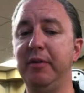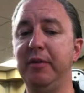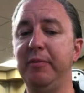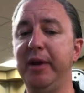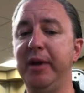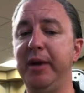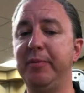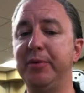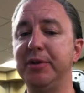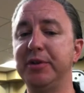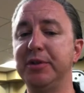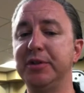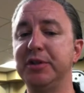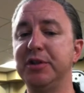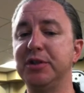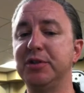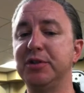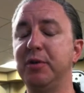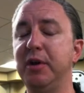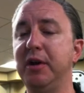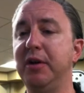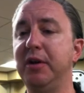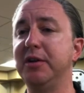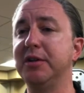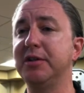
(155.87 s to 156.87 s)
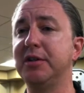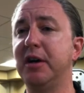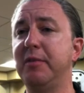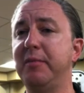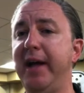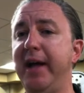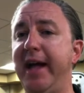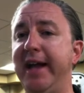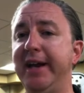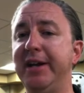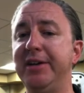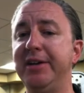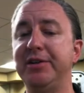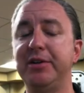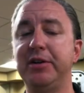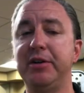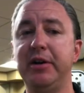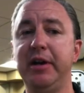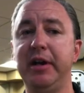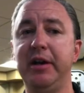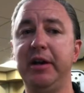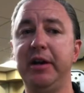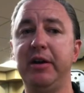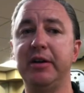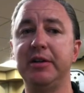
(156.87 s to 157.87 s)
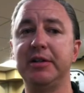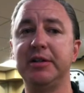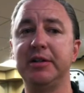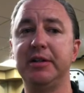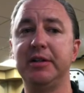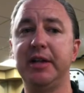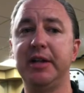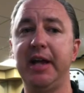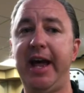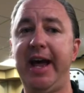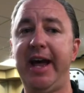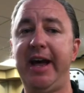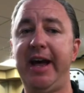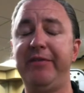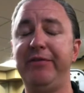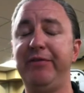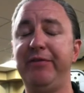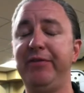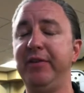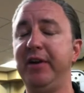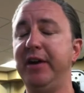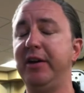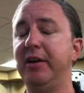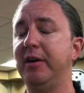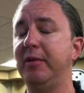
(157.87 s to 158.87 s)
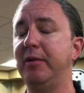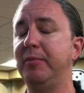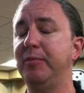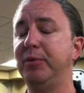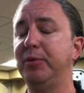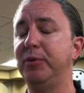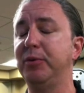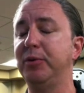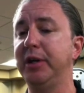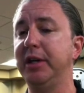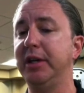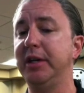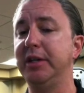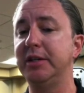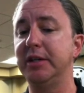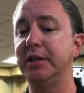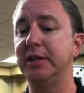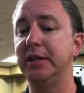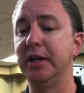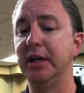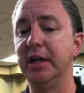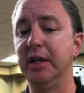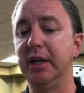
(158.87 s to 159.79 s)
members, as well as our manager and our staff and our employees